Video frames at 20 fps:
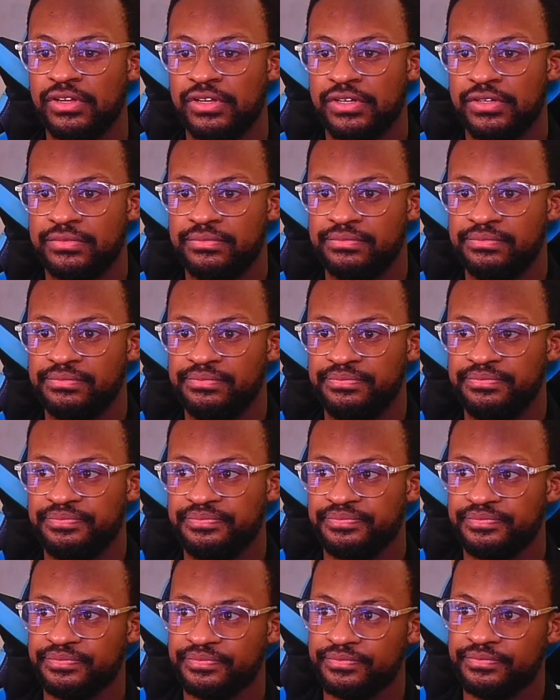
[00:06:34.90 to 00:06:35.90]

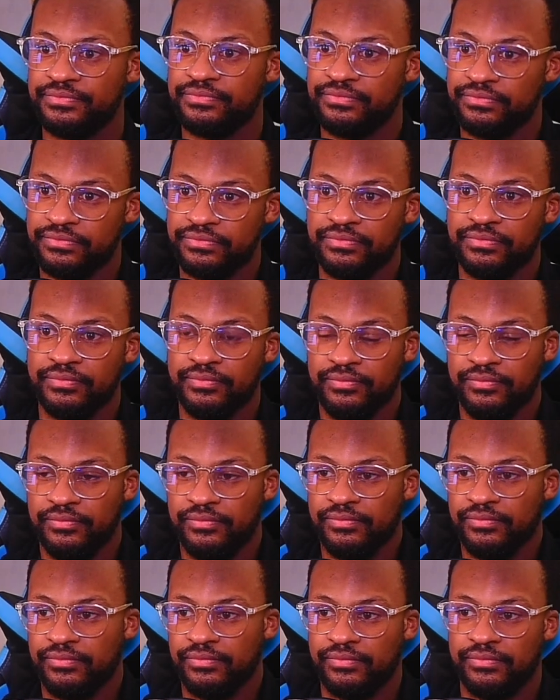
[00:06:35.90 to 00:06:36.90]

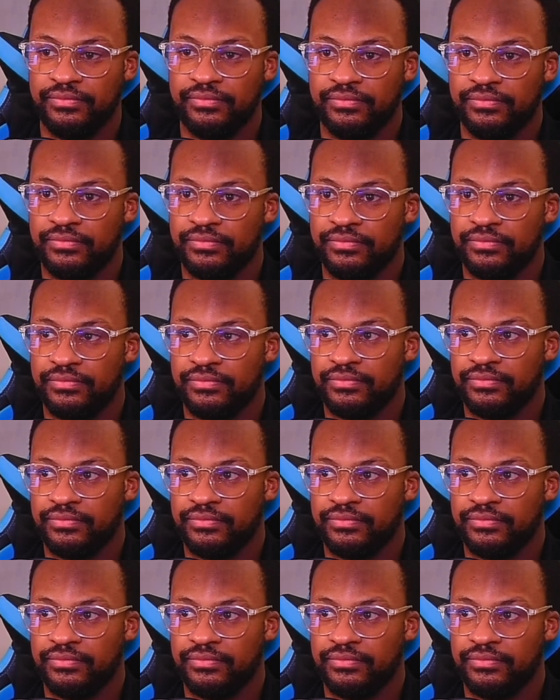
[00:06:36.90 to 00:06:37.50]
(silence)